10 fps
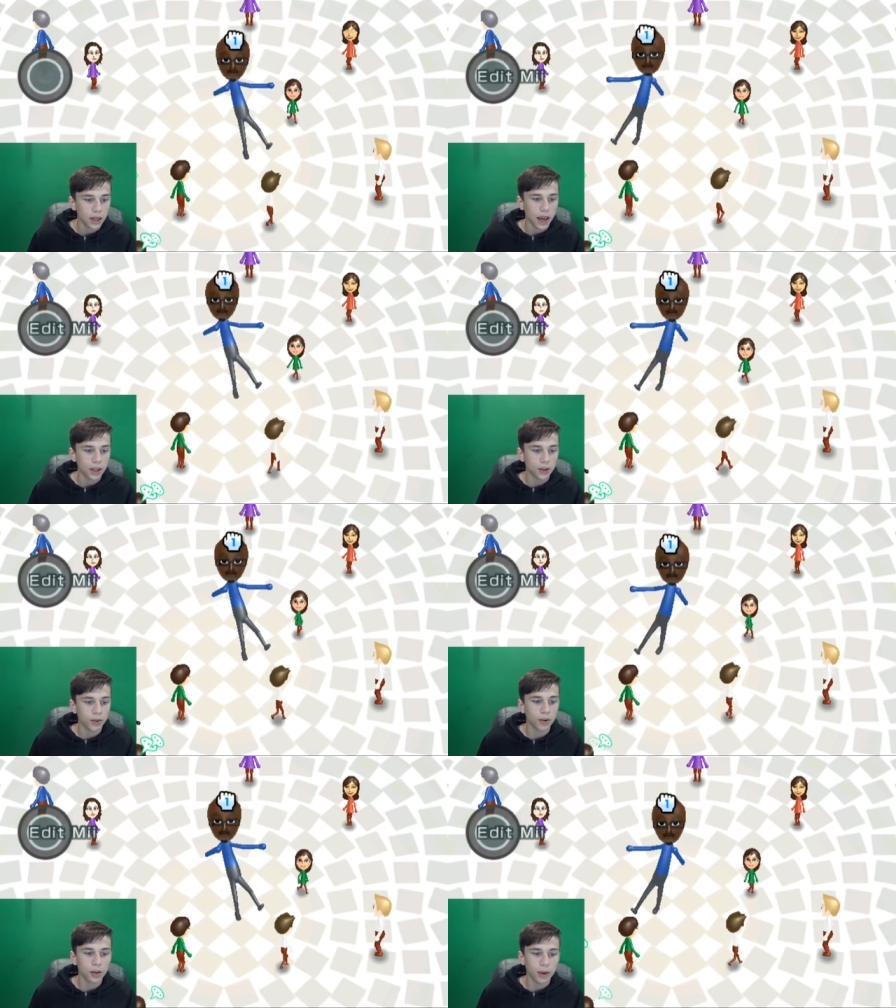and you
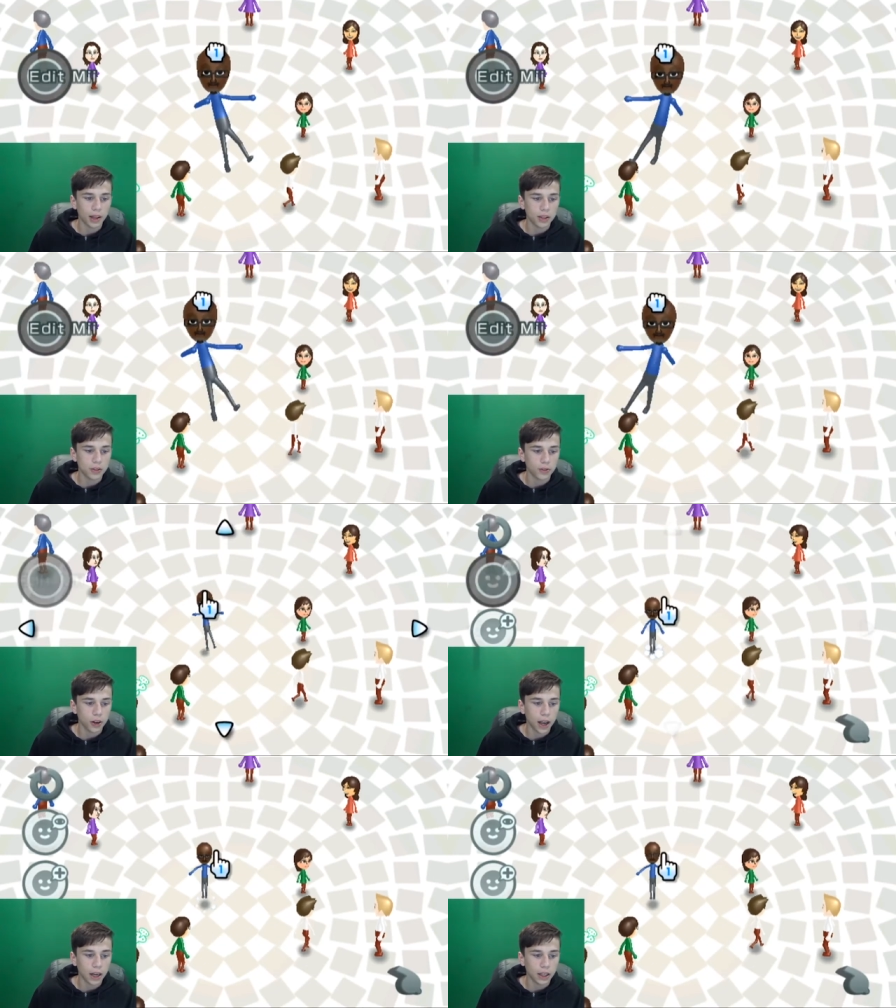can really make this for
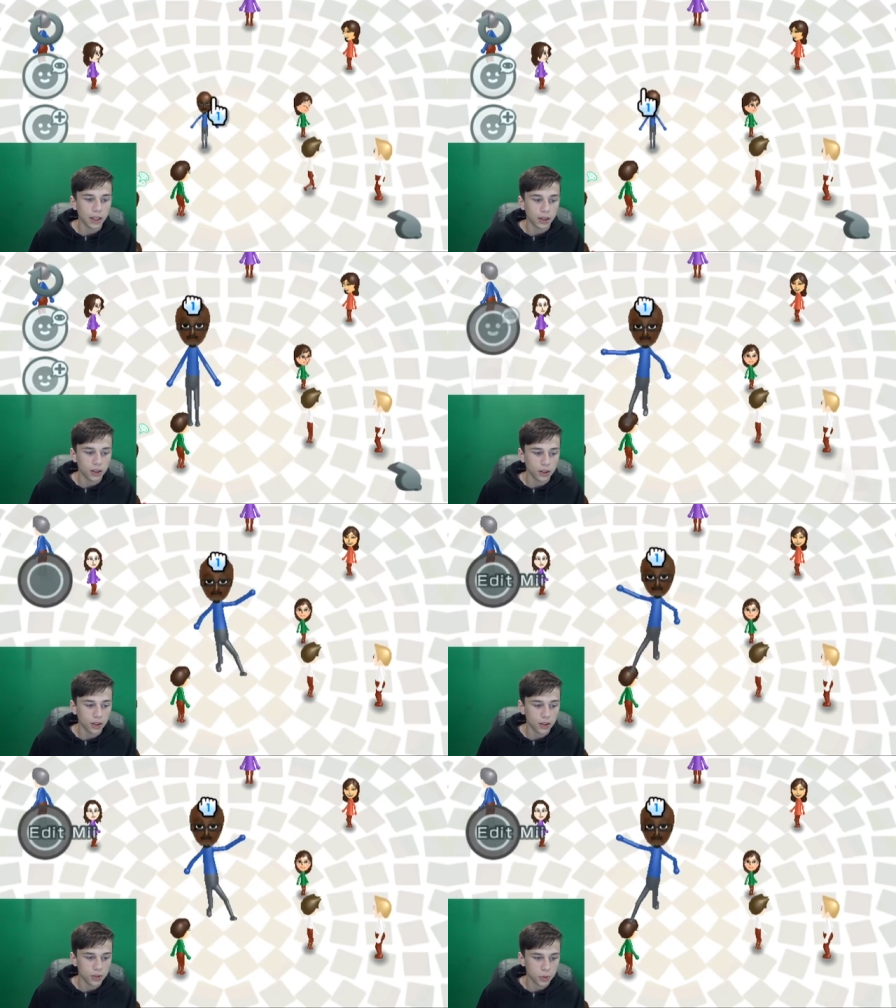any,
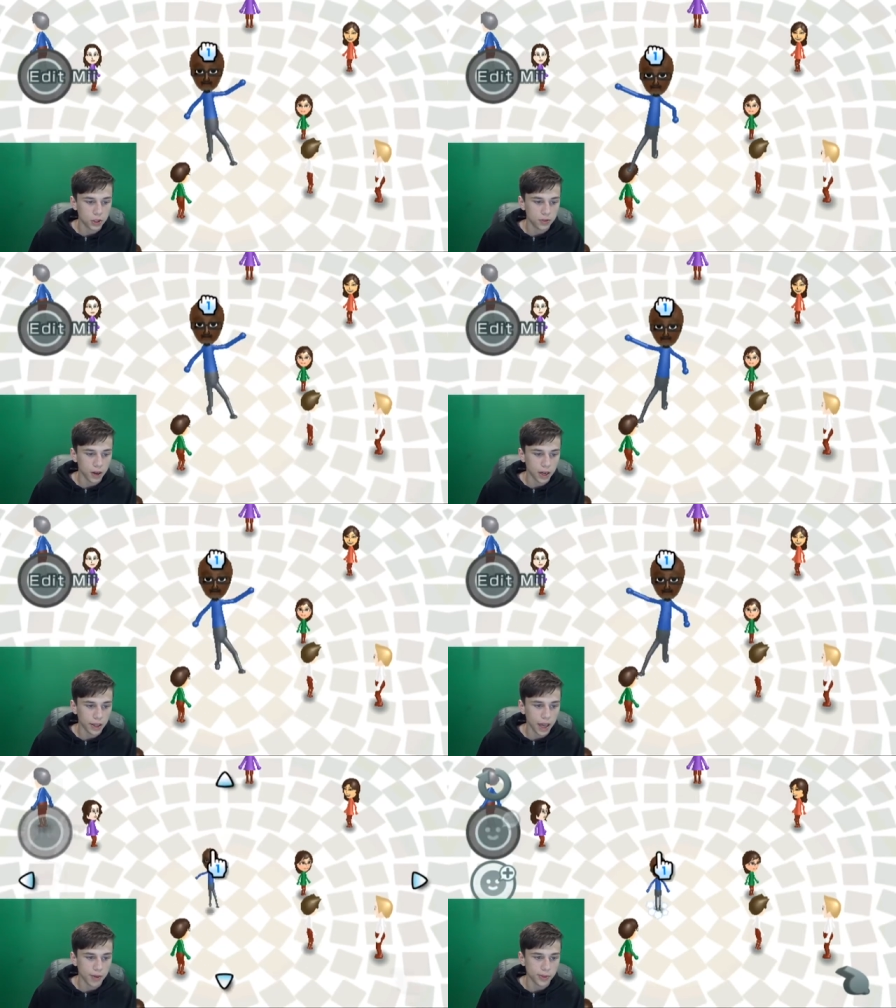you know, this works for any
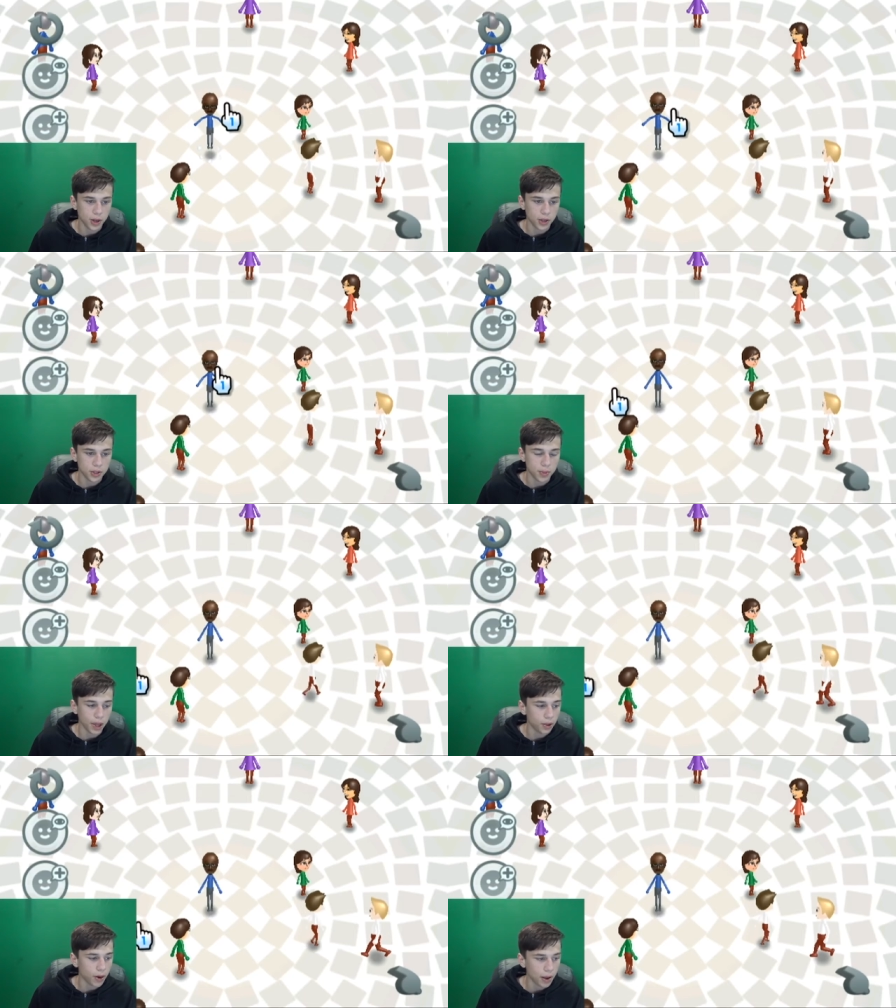game as long as you
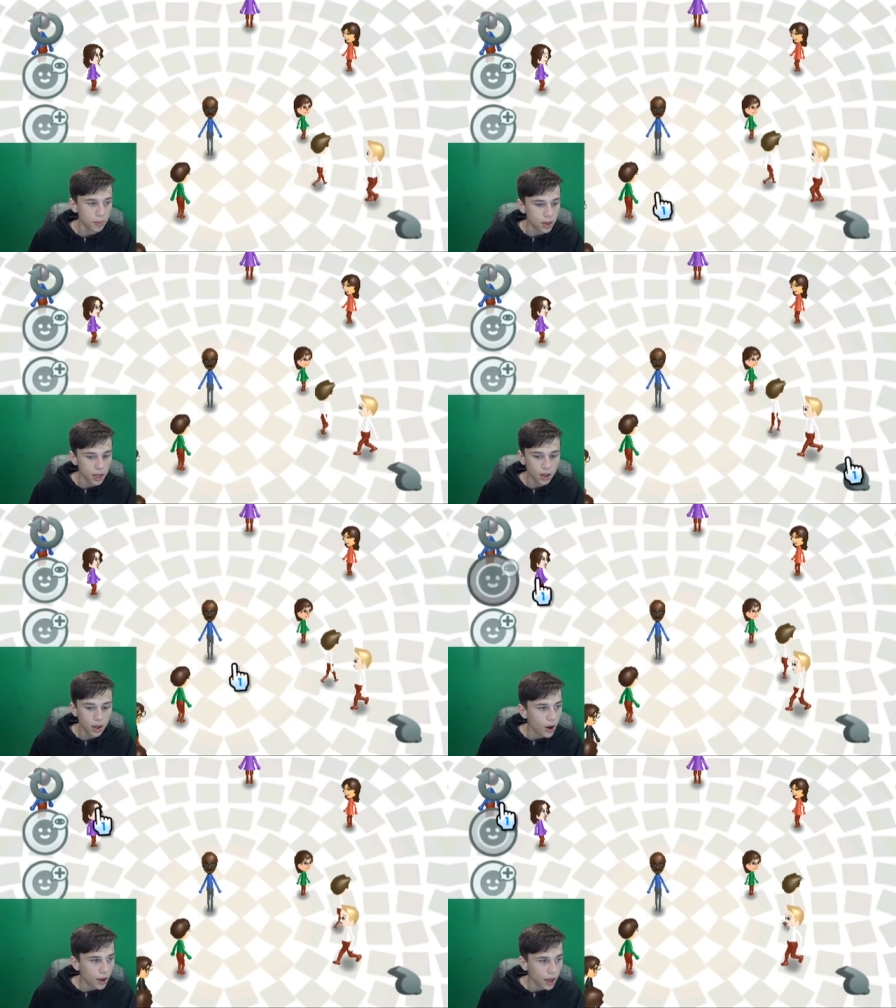make the right Mii.
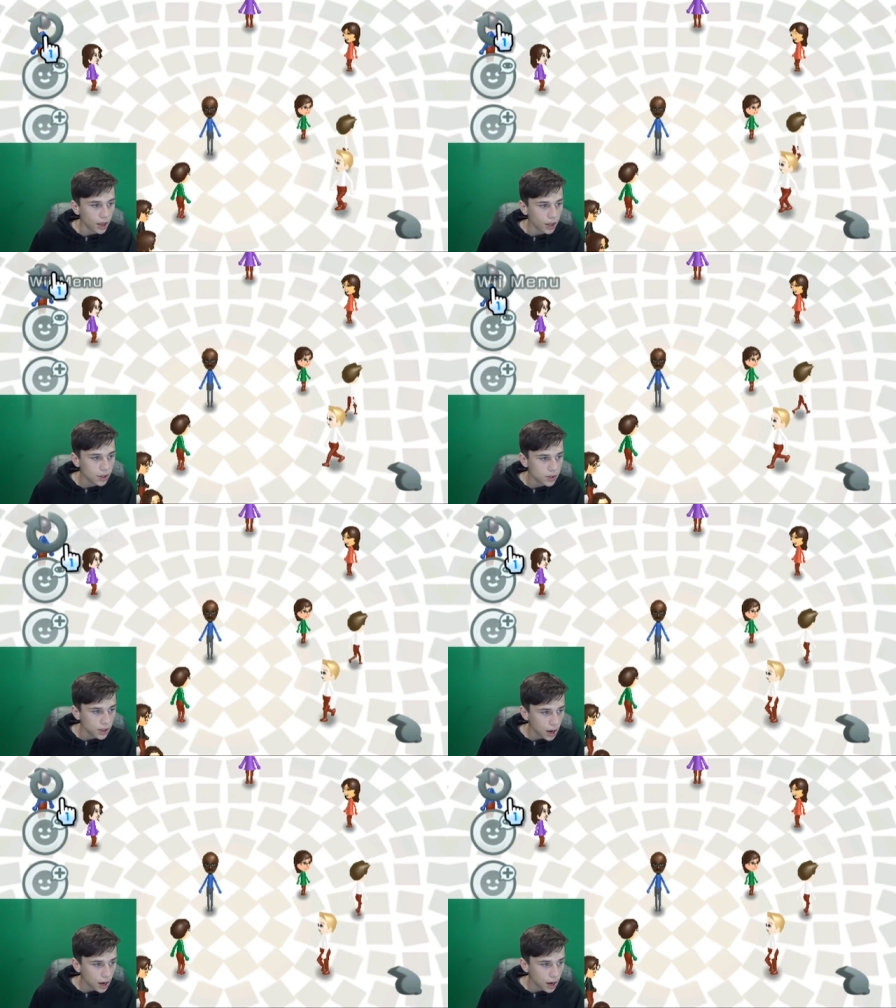Okay, so